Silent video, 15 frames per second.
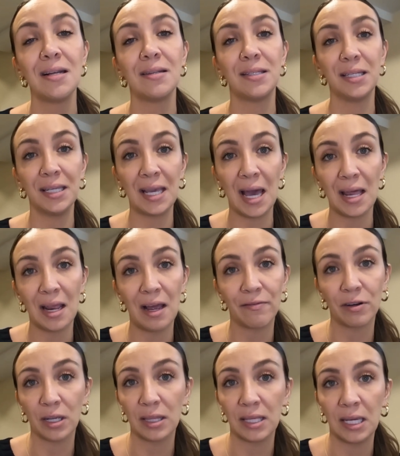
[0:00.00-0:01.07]
to get
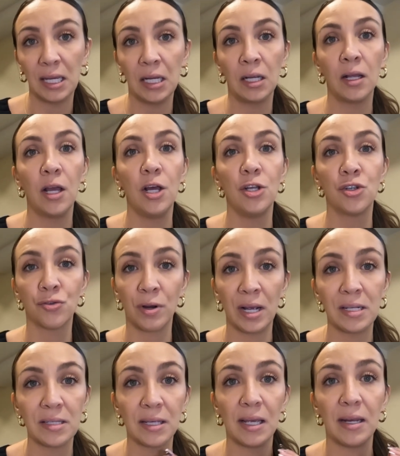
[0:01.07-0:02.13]
everything
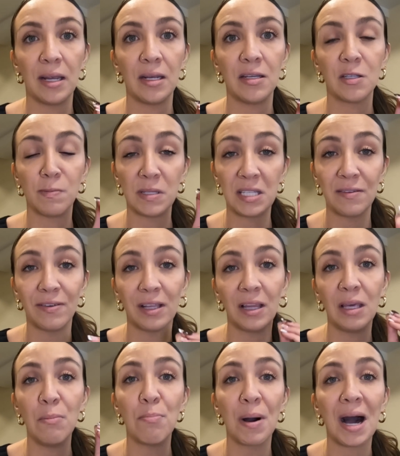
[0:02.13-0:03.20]
translated
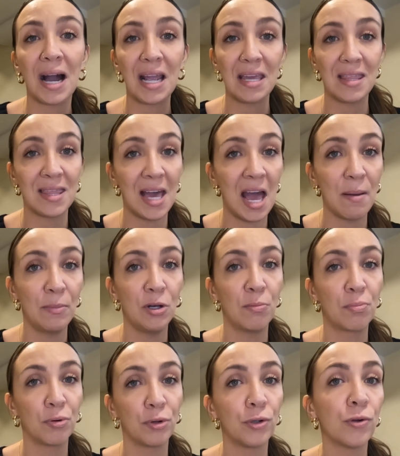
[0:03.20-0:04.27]
specifically by them and
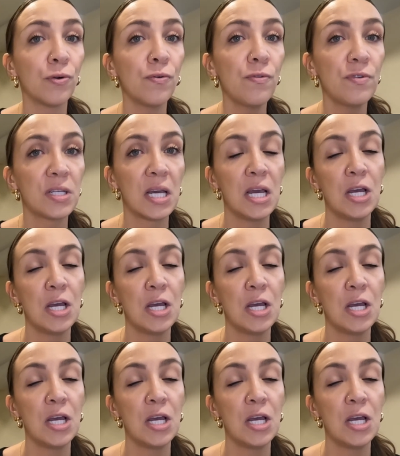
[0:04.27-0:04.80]
approved.